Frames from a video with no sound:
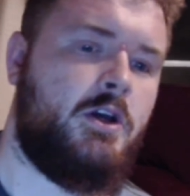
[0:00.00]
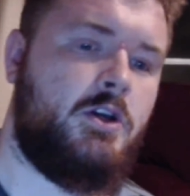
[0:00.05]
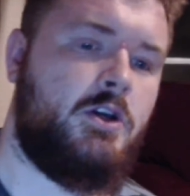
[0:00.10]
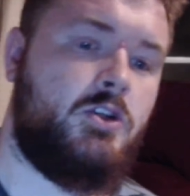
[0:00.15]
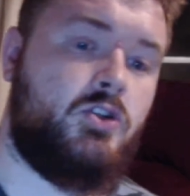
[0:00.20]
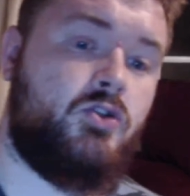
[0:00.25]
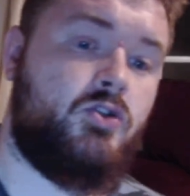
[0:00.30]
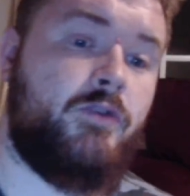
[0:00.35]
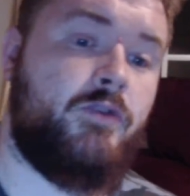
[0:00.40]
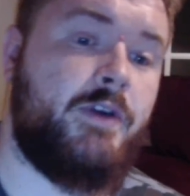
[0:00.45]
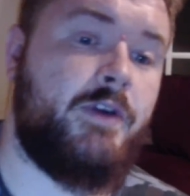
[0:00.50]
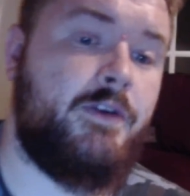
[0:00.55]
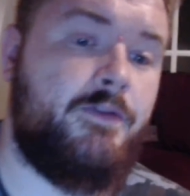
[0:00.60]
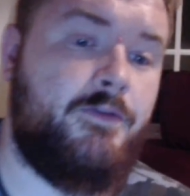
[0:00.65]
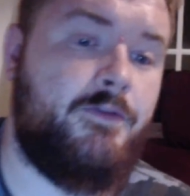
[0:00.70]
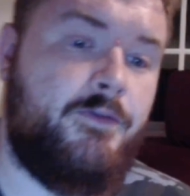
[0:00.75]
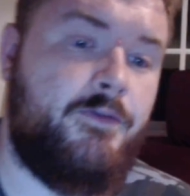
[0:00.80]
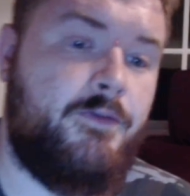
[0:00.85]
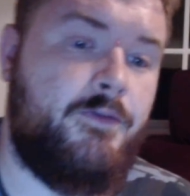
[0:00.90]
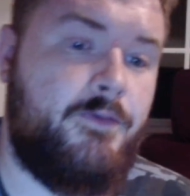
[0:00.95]
During
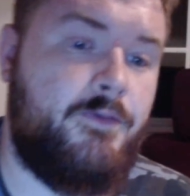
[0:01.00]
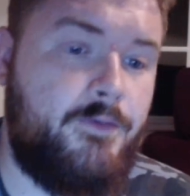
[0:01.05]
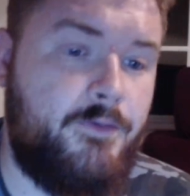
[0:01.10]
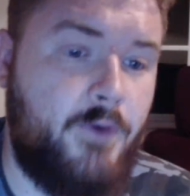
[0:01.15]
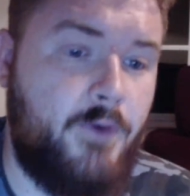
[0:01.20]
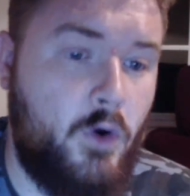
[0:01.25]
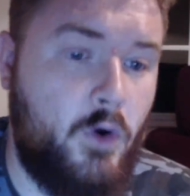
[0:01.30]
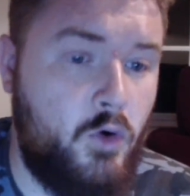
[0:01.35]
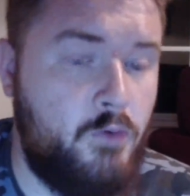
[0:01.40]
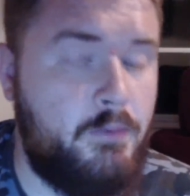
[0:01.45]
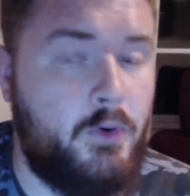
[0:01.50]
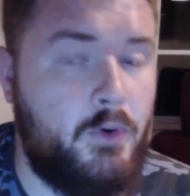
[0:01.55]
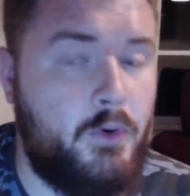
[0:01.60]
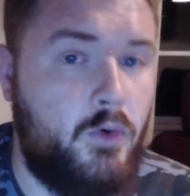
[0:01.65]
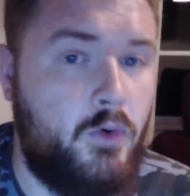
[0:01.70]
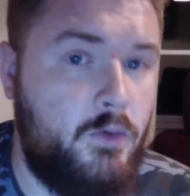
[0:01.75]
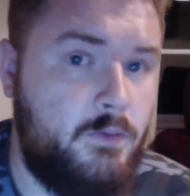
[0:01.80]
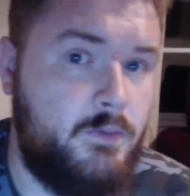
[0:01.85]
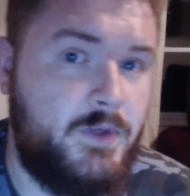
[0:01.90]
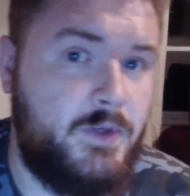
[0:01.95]

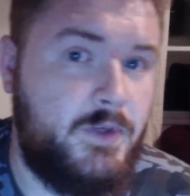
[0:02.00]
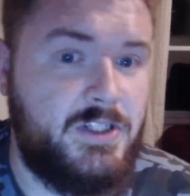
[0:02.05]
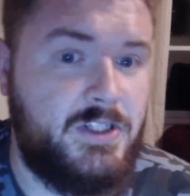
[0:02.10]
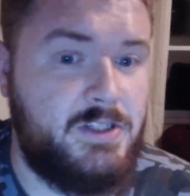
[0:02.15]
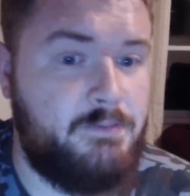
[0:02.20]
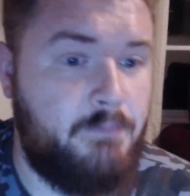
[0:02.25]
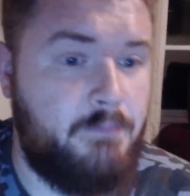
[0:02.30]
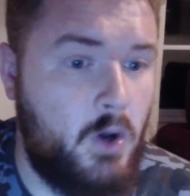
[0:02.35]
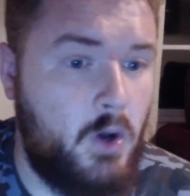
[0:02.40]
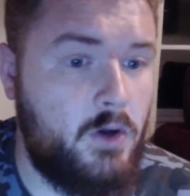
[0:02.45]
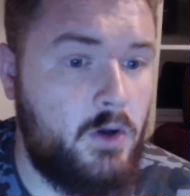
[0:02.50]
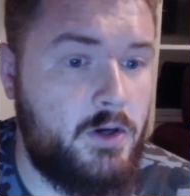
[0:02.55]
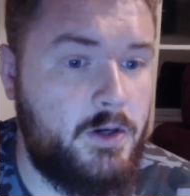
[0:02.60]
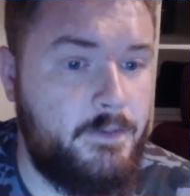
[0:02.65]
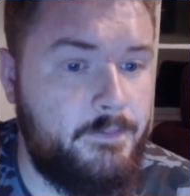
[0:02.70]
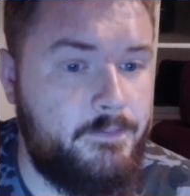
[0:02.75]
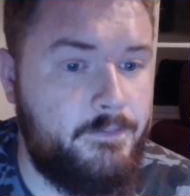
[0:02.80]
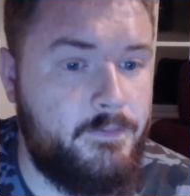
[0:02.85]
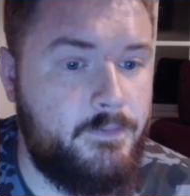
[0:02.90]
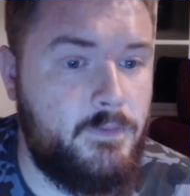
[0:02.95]
Phobu, which is Bok
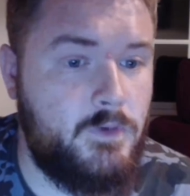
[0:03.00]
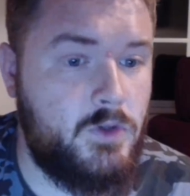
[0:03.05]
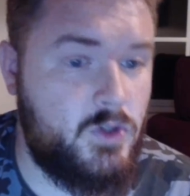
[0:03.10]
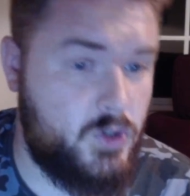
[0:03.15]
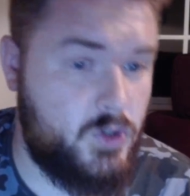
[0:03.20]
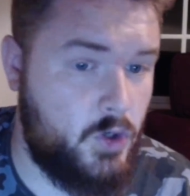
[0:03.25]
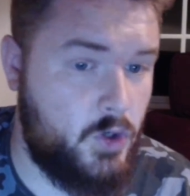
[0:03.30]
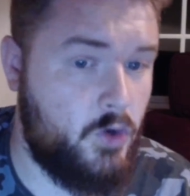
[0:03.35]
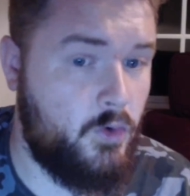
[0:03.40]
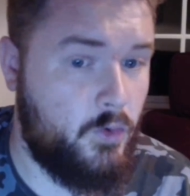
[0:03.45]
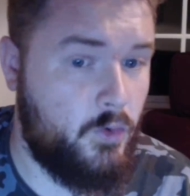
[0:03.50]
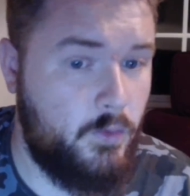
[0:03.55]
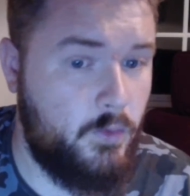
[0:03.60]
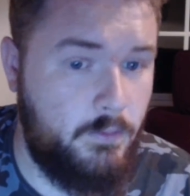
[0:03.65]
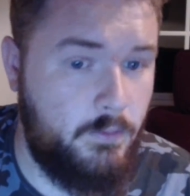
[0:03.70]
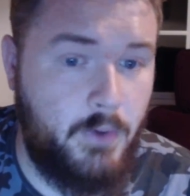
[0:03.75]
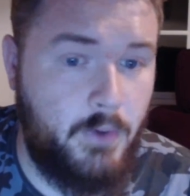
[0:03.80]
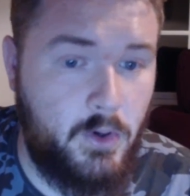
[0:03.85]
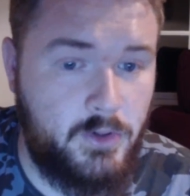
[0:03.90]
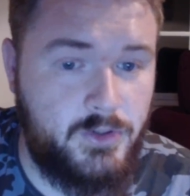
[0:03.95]
2,
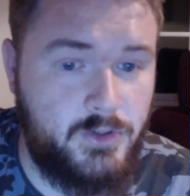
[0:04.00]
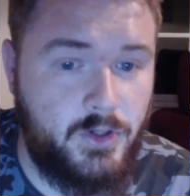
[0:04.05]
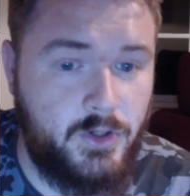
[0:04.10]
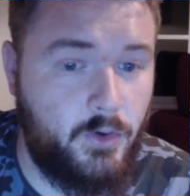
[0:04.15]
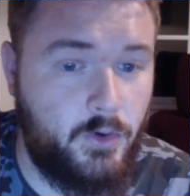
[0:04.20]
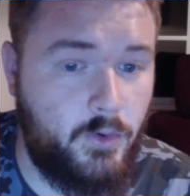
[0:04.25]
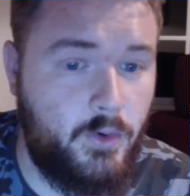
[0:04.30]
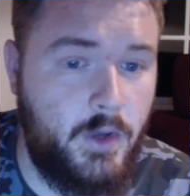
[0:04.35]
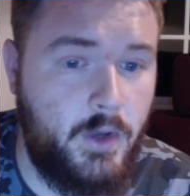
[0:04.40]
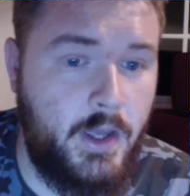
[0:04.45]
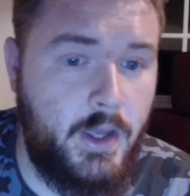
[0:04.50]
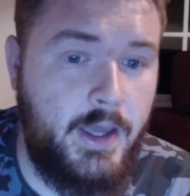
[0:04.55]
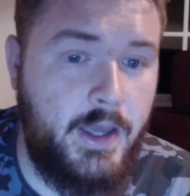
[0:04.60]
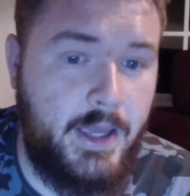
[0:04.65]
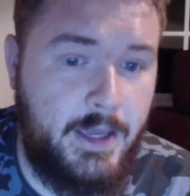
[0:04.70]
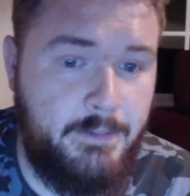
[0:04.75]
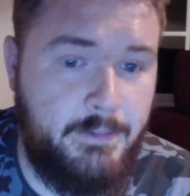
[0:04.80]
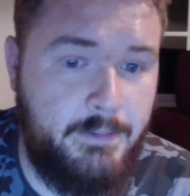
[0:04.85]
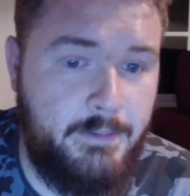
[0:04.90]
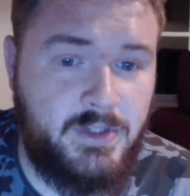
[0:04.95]

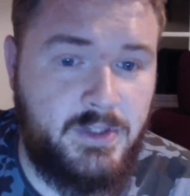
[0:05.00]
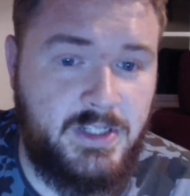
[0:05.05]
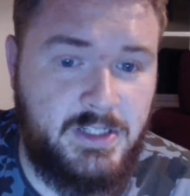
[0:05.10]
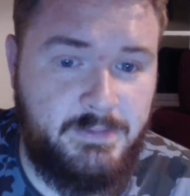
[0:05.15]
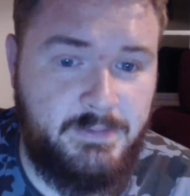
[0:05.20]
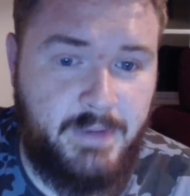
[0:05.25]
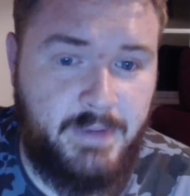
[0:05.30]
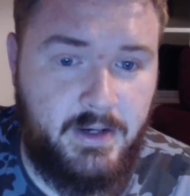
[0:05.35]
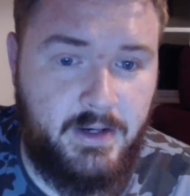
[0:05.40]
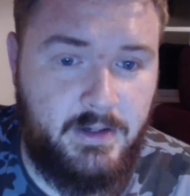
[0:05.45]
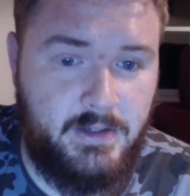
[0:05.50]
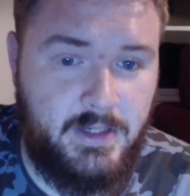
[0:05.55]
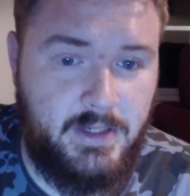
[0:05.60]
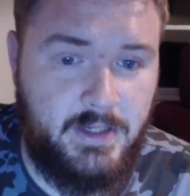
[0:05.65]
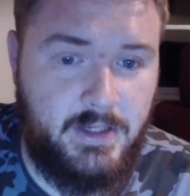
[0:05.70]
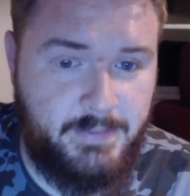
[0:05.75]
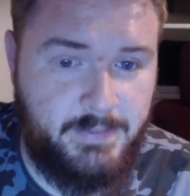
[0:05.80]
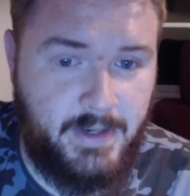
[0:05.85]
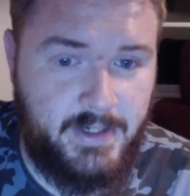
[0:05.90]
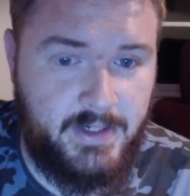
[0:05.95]
hitbox
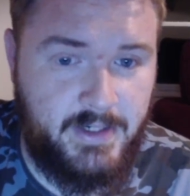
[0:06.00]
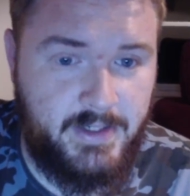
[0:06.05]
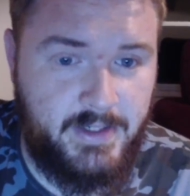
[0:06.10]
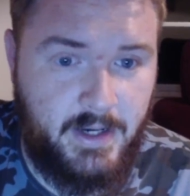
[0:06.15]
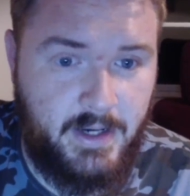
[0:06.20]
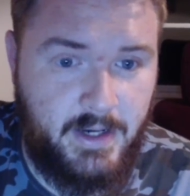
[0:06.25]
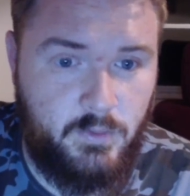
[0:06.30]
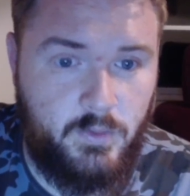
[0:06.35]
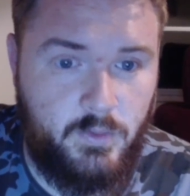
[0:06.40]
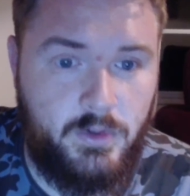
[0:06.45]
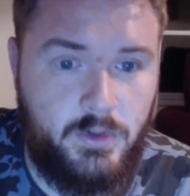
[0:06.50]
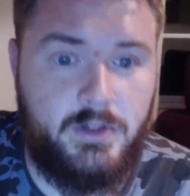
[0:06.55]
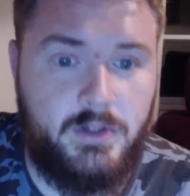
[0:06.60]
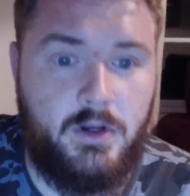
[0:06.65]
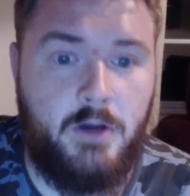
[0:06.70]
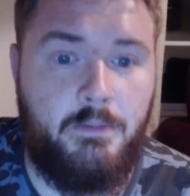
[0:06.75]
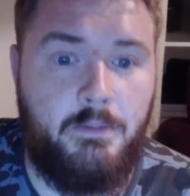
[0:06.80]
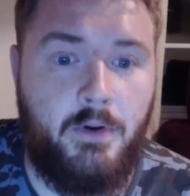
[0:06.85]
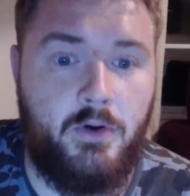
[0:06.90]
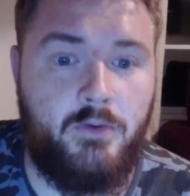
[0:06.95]
expanded downward.
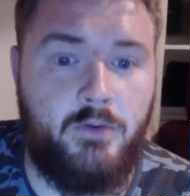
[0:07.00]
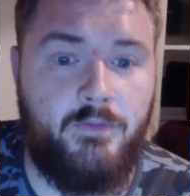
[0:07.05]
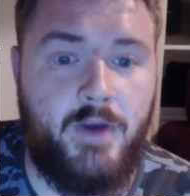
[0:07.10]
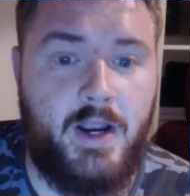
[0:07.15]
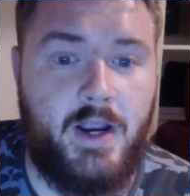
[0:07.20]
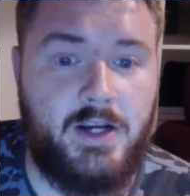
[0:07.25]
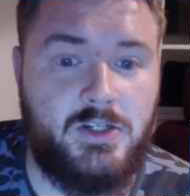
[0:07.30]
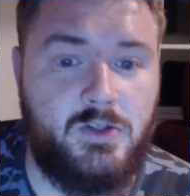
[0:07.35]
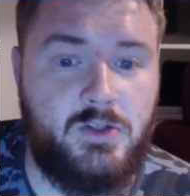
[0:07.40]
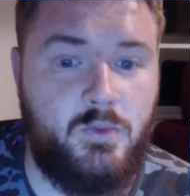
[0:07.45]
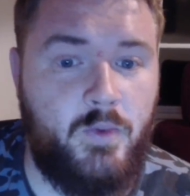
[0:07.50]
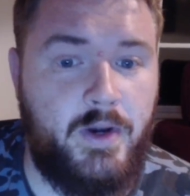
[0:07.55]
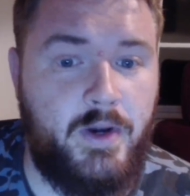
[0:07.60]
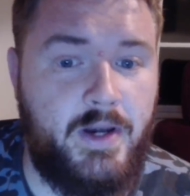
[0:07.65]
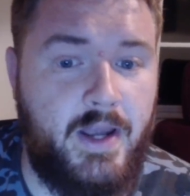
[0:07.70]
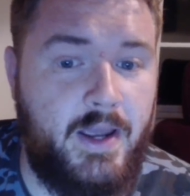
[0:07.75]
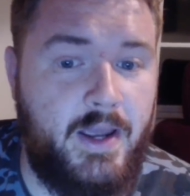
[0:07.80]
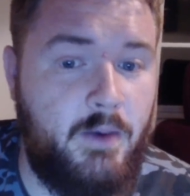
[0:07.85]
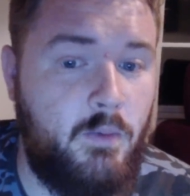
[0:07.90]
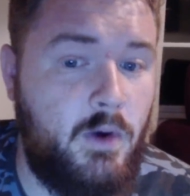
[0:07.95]
Opponent reaction when
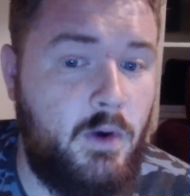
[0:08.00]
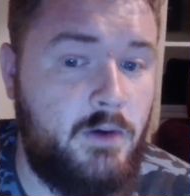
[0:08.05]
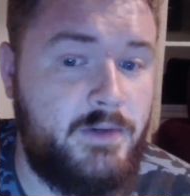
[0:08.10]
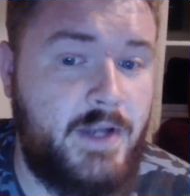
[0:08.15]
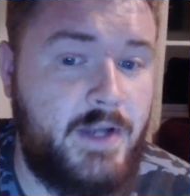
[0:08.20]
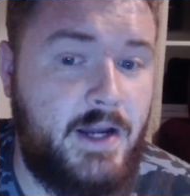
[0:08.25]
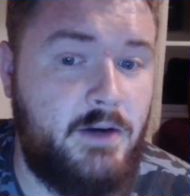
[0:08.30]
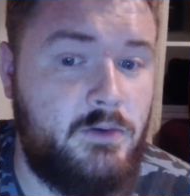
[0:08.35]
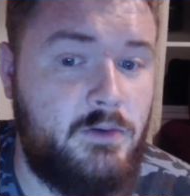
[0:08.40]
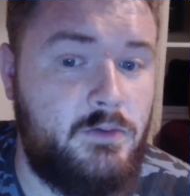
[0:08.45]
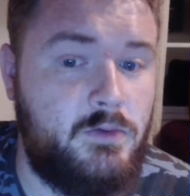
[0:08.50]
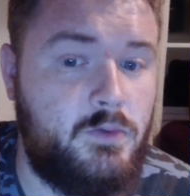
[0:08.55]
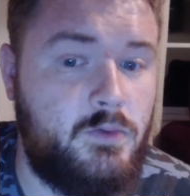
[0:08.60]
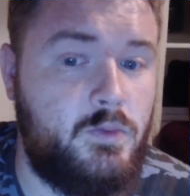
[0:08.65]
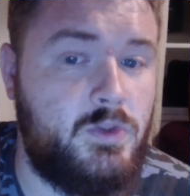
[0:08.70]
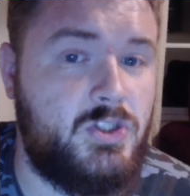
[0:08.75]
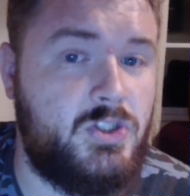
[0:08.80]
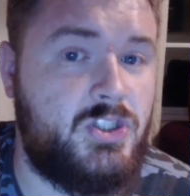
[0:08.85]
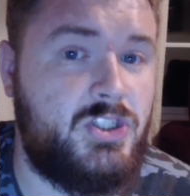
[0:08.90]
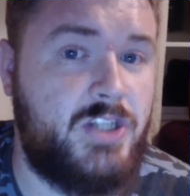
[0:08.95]
hit while downed
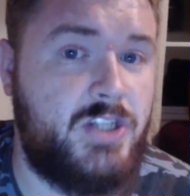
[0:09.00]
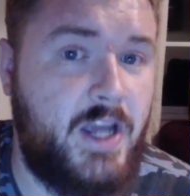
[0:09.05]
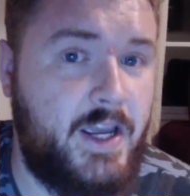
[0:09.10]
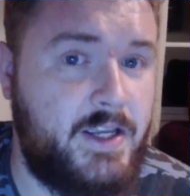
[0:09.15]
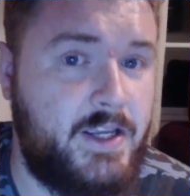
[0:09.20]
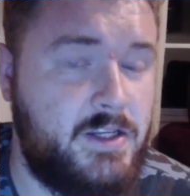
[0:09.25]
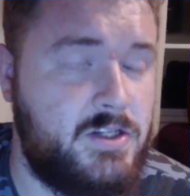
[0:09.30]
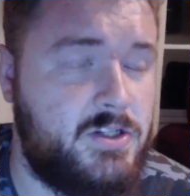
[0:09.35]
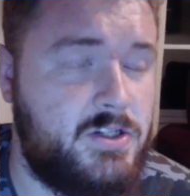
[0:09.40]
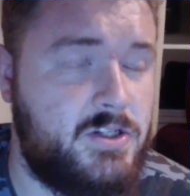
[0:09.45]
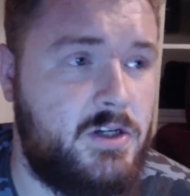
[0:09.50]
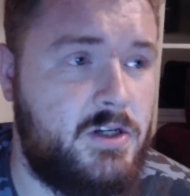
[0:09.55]
was changed.